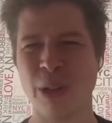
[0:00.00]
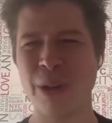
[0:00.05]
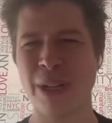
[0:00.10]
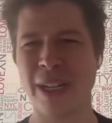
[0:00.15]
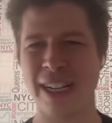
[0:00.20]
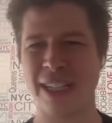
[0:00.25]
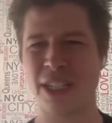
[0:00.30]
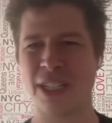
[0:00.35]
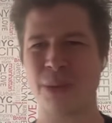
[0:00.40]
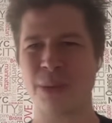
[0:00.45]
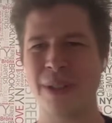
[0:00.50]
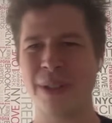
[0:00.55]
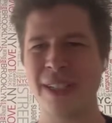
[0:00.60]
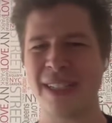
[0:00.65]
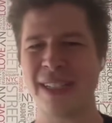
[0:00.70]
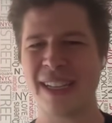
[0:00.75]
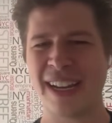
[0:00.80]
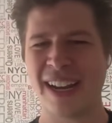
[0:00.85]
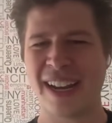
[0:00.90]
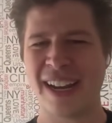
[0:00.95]
Look,
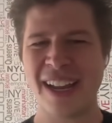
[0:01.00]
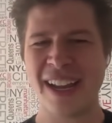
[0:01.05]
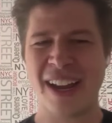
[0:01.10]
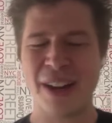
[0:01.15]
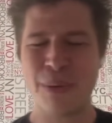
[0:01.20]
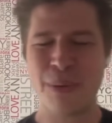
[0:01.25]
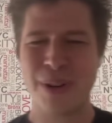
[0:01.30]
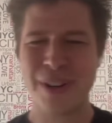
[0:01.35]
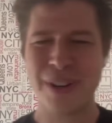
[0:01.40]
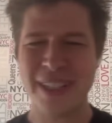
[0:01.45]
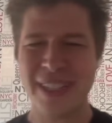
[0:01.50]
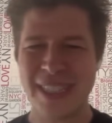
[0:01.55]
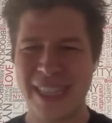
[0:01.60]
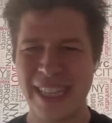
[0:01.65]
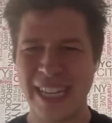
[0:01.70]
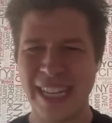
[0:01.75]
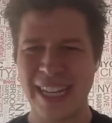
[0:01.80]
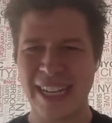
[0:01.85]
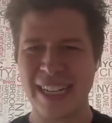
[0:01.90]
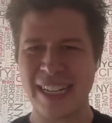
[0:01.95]
I wanted
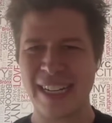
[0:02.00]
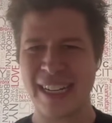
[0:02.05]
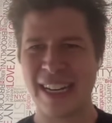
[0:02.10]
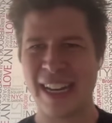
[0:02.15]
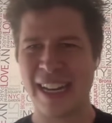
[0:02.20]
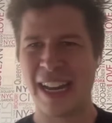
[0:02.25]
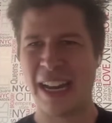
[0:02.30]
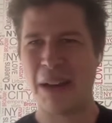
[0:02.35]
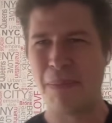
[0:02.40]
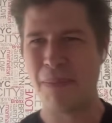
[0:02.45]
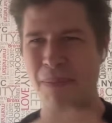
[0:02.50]
then